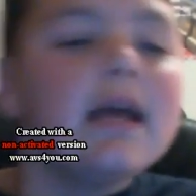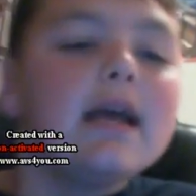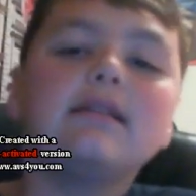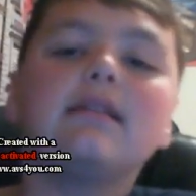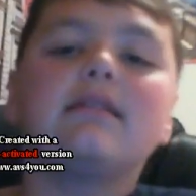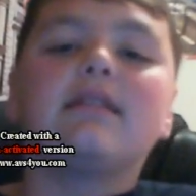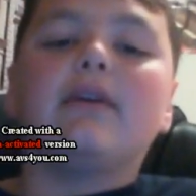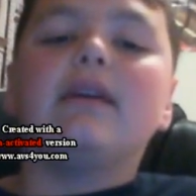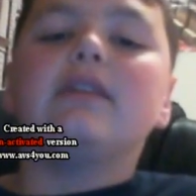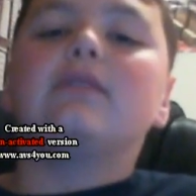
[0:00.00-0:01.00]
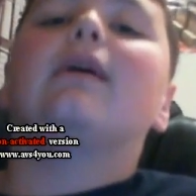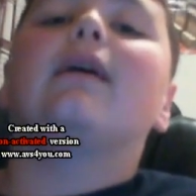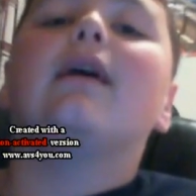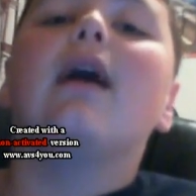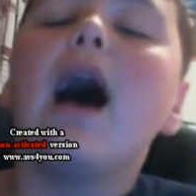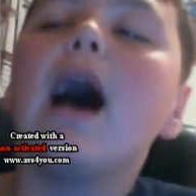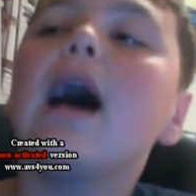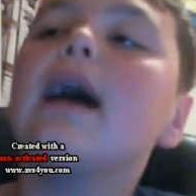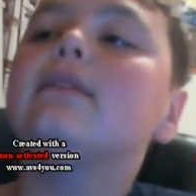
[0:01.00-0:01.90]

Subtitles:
is a series where I